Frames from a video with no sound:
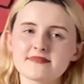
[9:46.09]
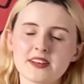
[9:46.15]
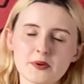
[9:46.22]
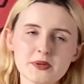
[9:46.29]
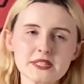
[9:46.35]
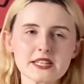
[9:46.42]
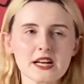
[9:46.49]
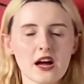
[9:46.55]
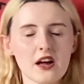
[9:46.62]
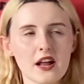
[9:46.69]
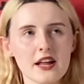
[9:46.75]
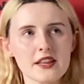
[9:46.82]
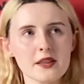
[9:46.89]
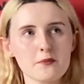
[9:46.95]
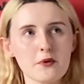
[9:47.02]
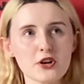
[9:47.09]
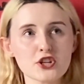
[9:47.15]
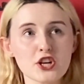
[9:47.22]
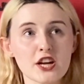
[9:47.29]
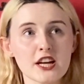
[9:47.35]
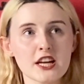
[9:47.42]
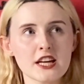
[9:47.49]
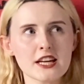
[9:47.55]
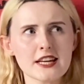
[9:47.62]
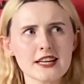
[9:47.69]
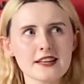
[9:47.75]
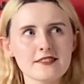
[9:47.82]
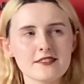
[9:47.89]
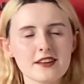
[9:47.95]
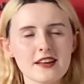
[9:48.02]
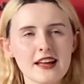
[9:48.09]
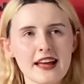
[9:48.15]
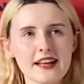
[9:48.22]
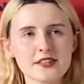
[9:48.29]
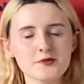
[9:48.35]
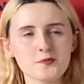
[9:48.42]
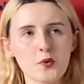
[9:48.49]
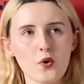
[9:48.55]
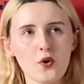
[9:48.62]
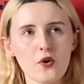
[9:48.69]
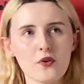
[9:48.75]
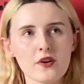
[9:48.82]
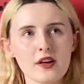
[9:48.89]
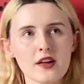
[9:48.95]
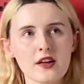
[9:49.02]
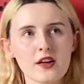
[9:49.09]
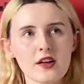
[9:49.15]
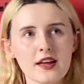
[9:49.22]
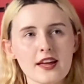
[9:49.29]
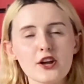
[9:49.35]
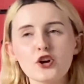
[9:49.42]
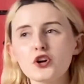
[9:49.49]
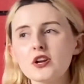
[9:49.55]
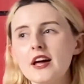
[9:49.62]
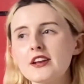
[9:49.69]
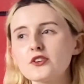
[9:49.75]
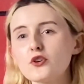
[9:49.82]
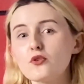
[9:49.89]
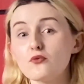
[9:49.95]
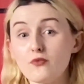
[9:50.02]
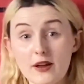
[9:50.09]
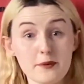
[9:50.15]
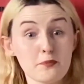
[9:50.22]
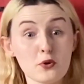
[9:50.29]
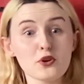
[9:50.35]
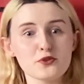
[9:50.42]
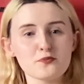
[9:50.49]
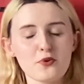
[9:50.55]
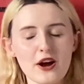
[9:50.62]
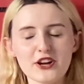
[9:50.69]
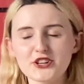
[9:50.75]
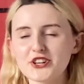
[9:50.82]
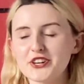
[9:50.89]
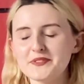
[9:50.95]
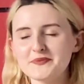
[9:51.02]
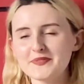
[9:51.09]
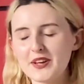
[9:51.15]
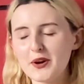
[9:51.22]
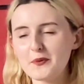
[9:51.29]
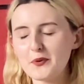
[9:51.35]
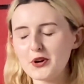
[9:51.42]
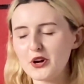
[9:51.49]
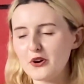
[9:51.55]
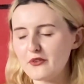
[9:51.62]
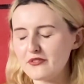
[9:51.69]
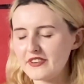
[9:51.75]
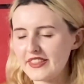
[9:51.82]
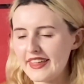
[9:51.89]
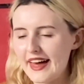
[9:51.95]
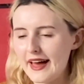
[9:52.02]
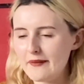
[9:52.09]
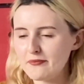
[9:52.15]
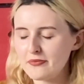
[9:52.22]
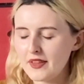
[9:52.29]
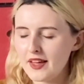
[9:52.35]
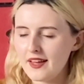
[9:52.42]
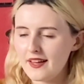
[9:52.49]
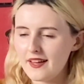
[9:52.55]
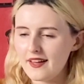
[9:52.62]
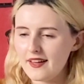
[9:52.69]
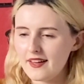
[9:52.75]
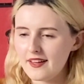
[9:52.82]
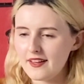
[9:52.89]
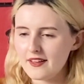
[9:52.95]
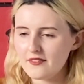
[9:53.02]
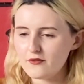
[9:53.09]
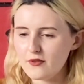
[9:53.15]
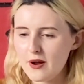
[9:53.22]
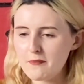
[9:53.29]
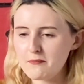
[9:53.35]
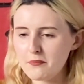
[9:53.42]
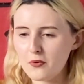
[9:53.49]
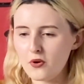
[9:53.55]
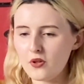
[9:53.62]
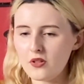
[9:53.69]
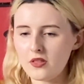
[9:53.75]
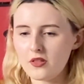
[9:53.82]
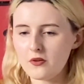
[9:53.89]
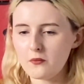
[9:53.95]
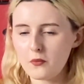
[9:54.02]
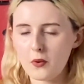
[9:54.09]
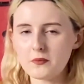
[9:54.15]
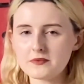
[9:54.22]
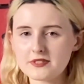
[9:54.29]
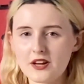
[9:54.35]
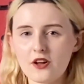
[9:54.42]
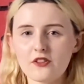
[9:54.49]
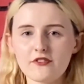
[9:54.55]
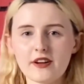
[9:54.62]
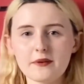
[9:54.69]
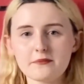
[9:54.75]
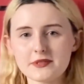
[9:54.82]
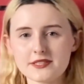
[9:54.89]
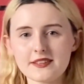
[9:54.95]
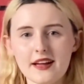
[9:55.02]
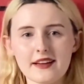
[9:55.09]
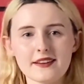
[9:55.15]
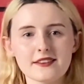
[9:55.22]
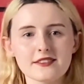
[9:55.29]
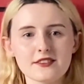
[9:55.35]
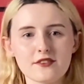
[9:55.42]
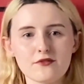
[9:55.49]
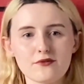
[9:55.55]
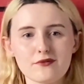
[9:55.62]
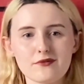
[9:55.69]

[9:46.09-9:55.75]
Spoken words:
as he can't handle the pressure. It's more, you couldn't handle Red Bull's pressure. We'll go for that. Red Bull won't tolerate mistakes.